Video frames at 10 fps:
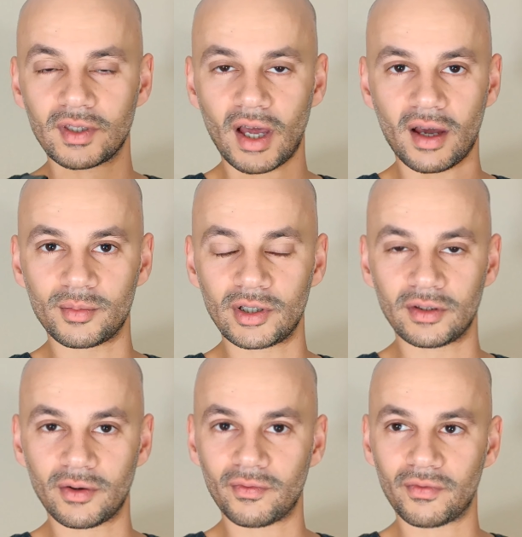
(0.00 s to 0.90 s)
I mean,
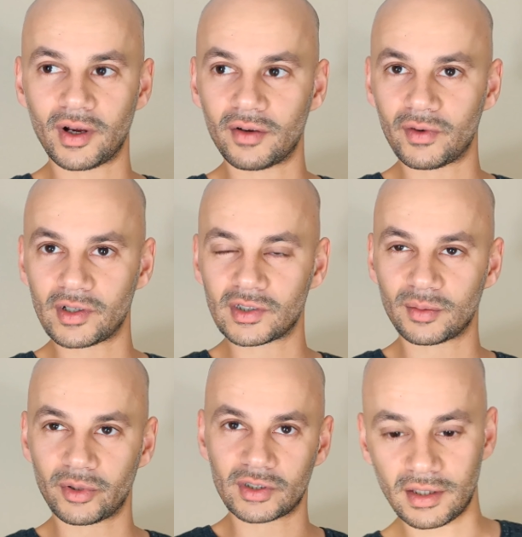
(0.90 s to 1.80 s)
they're very, very
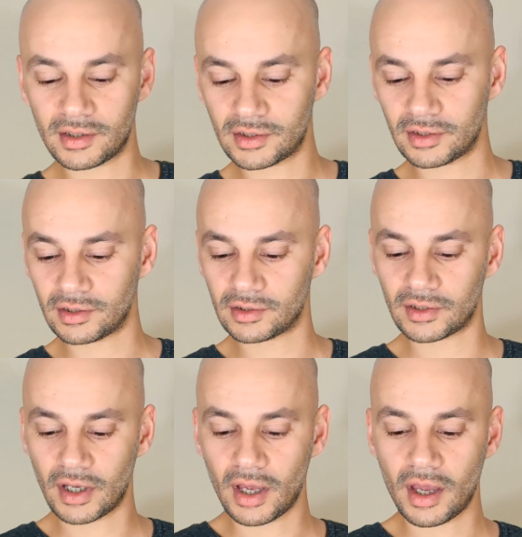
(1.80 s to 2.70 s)
similar. This is
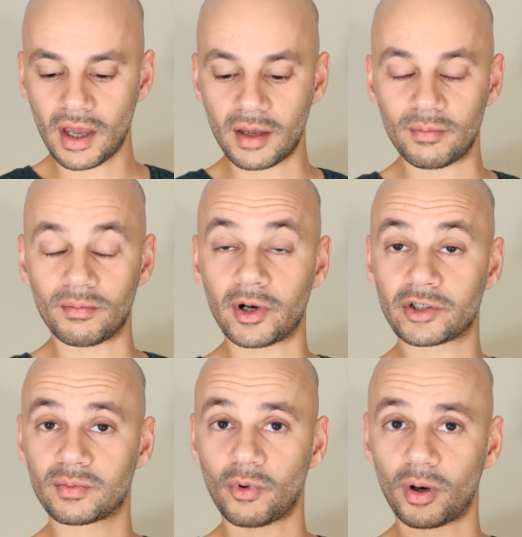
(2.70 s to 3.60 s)
a
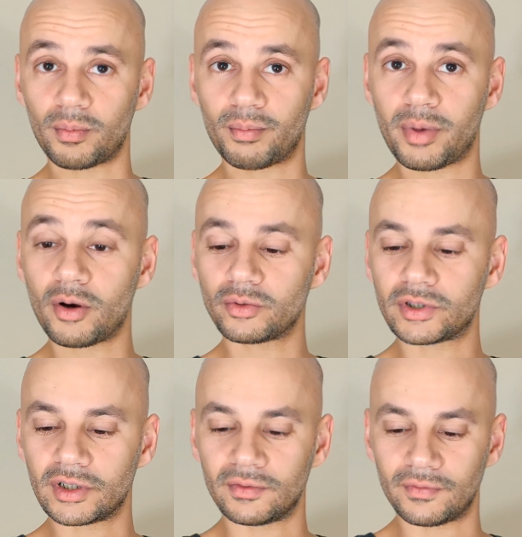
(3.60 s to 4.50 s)
much more
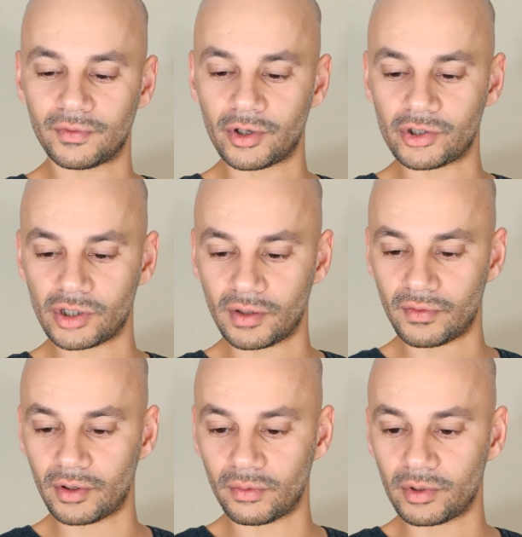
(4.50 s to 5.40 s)
potent version of
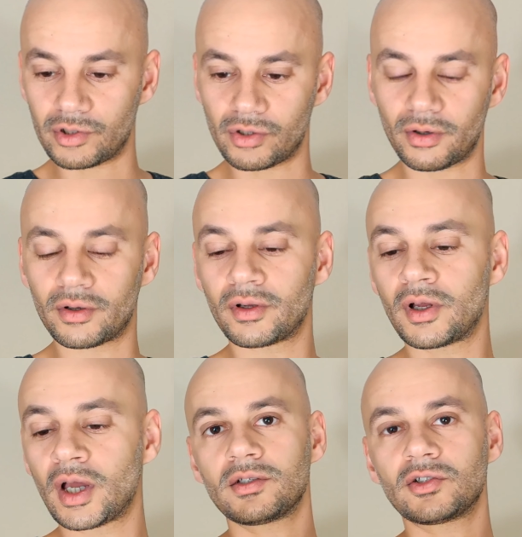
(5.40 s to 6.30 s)
the original.
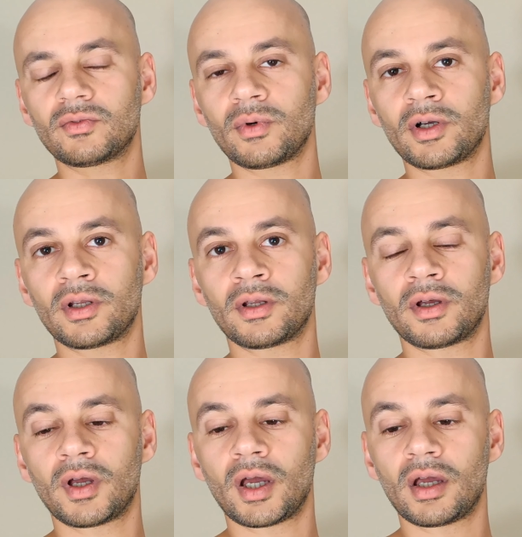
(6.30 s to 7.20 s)
This one
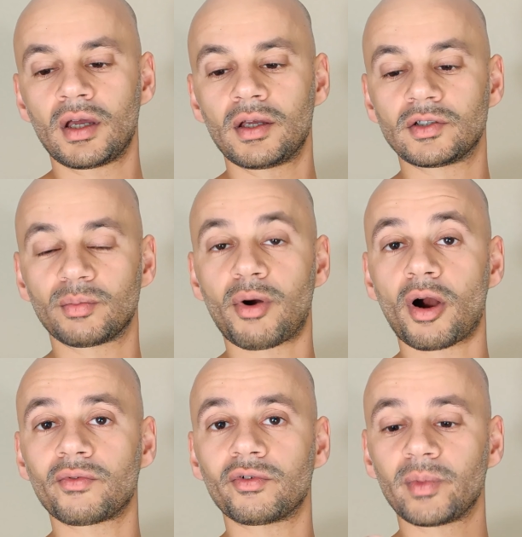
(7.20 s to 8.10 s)
is a
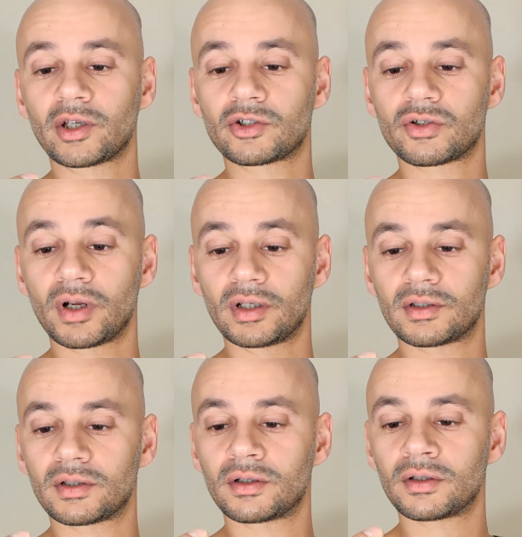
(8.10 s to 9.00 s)
parfum extrait
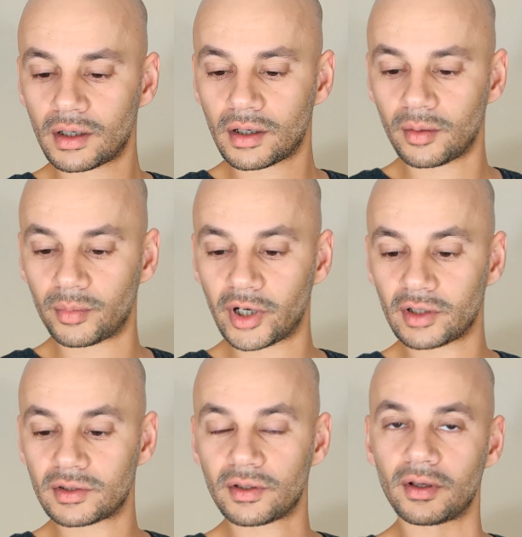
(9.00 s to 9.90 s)

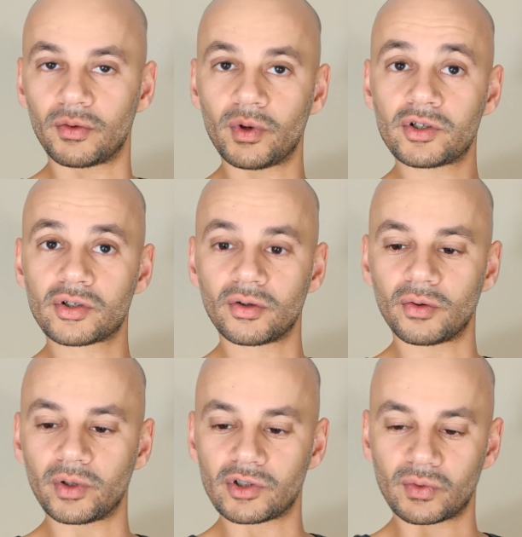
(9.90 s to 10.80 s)
compared to the original,
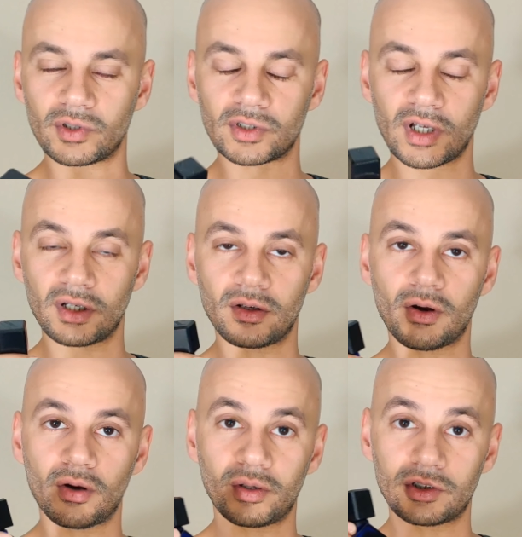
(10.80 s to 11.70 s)
which was an
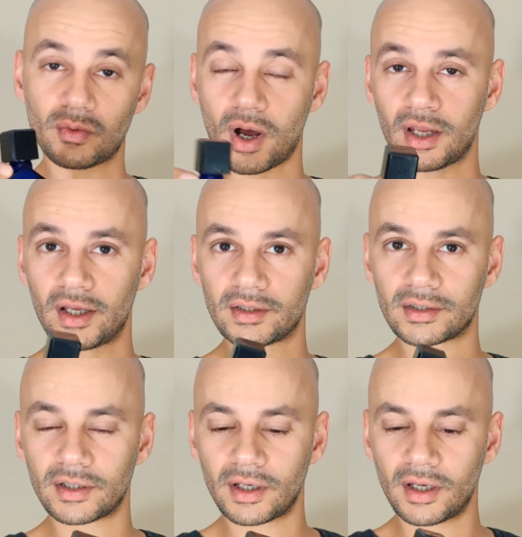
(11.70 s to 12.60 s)
eau de
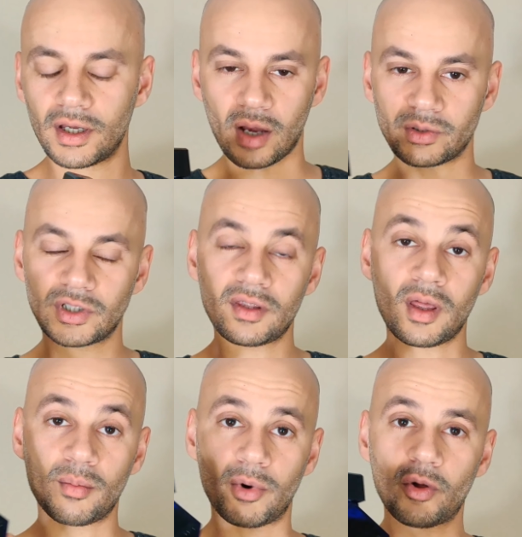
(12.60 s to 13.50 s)
toilette. I would say they
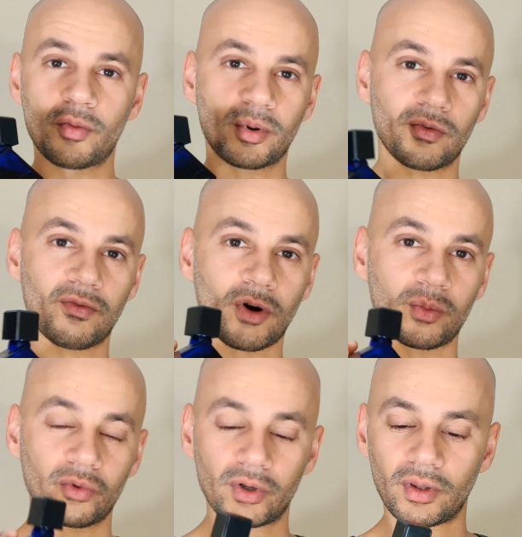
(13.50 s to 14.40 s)
both perform
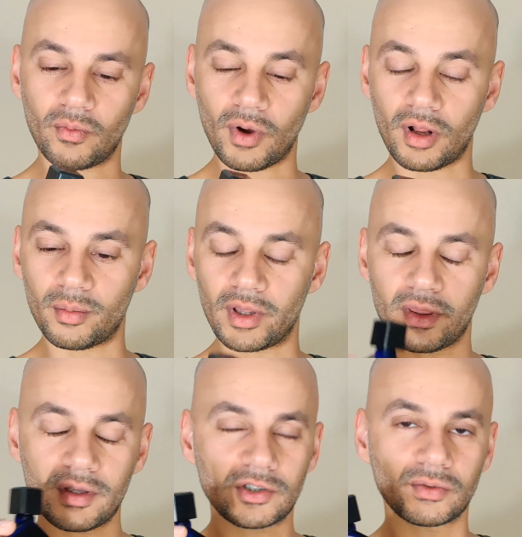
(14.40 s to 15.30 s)
really well, but
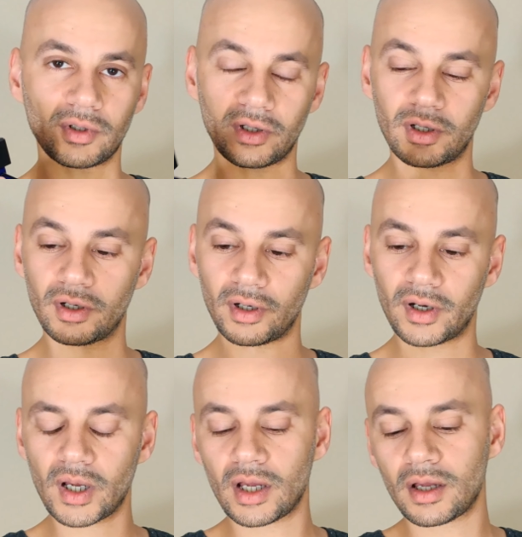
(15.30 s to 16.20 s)
this one here,
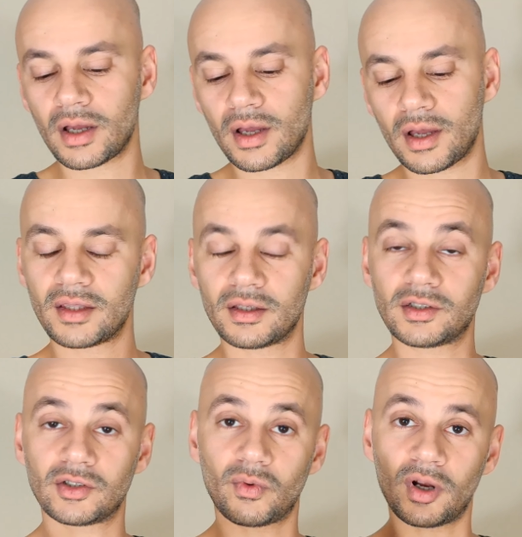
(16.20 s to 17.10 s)
this
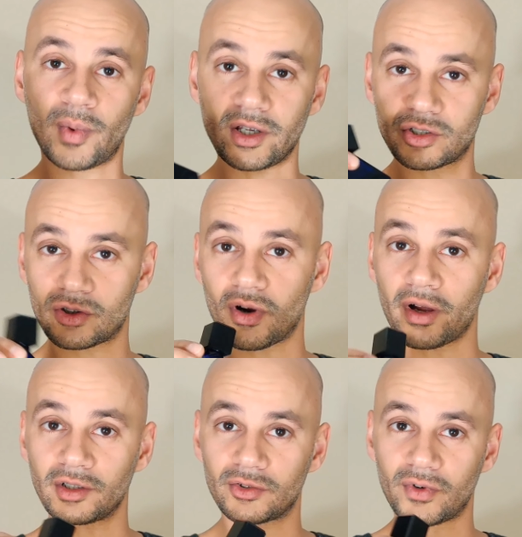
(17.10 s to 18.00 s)
is one of my
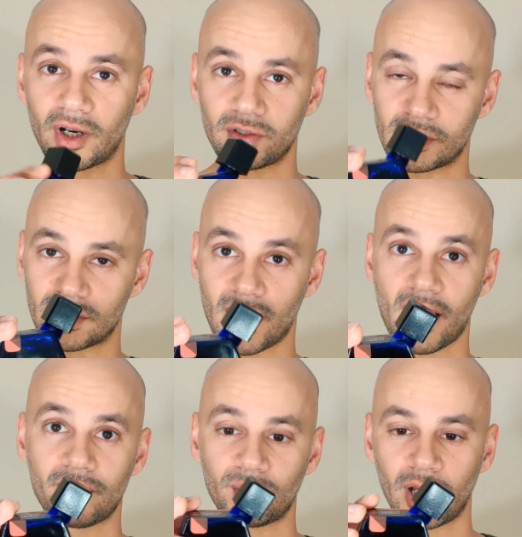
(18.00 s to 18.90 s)
strongest fragrances that I
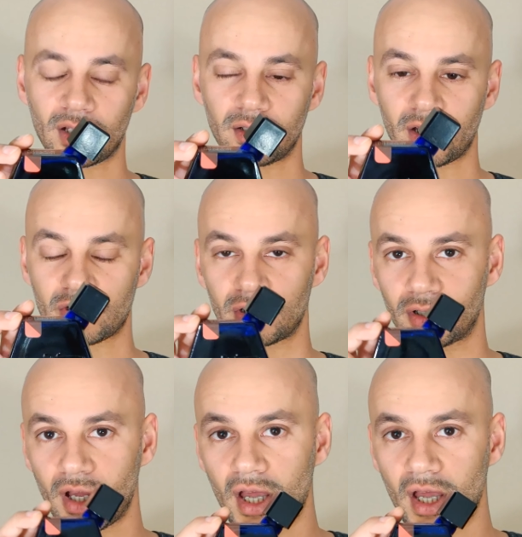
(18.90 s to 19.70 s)
have in my collection.